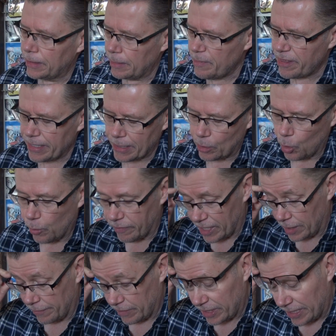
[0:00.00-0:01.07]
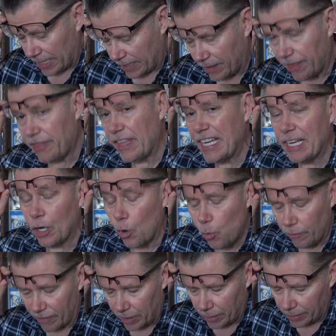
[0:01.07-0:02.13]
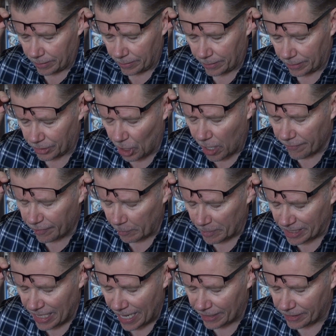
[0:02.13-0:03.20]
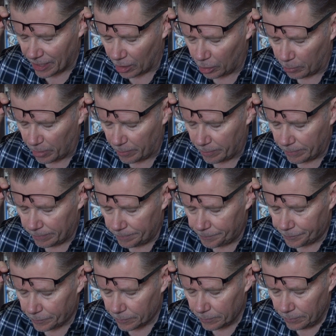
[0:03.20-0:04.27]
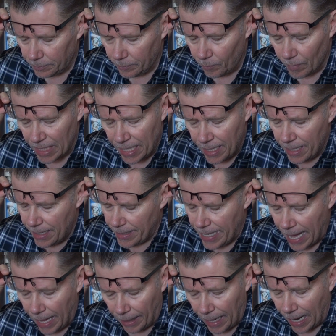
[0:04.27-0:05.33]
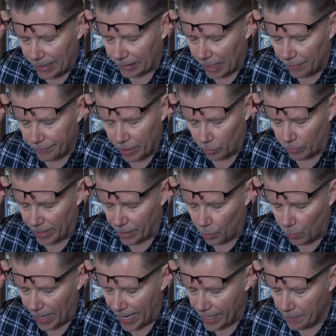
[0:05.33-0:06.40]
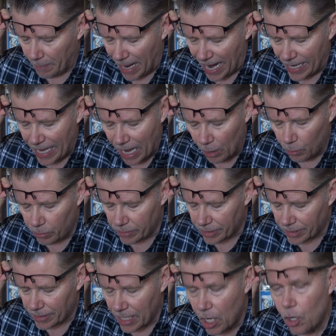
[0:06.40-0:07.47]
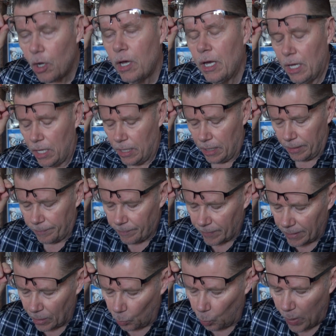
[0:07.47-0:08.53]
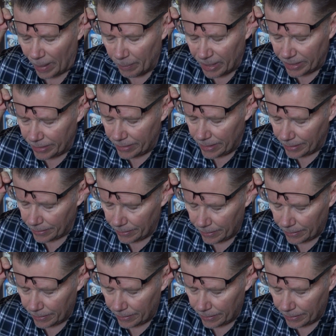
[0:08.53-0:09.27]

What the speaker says: let me think it over here for a second. Think it over. Song from his last album. Yeah, I loved it right away. My House, Women,